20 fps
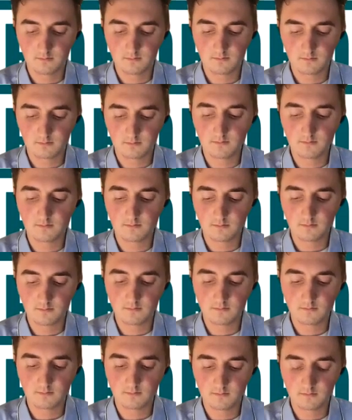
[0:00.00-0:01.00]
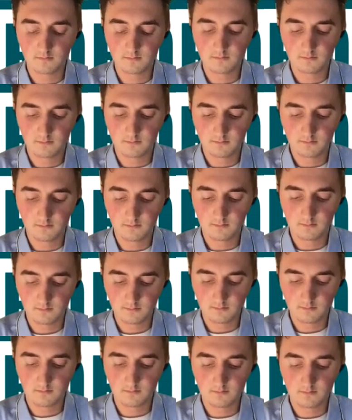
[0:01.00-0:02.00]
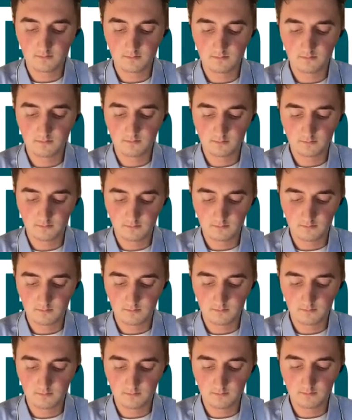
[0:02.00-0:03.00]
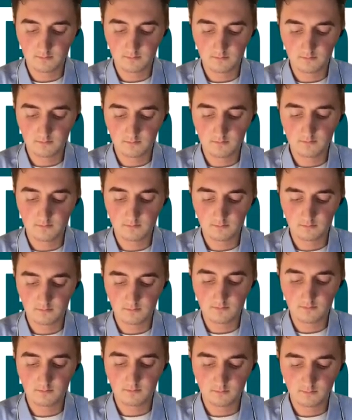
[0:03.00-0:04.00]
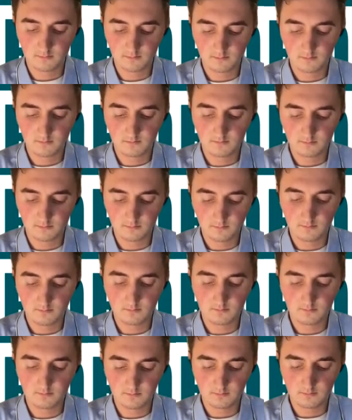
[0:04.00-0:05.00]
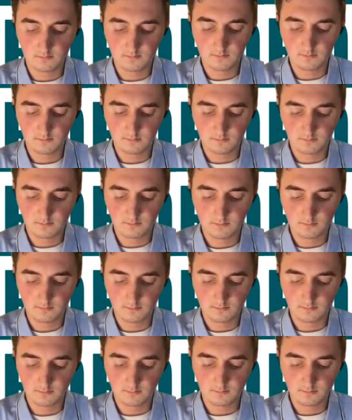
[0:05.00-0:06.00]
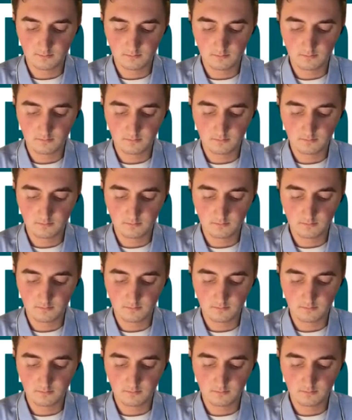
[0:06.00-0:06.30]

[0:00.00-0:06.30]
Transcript: (not speaking)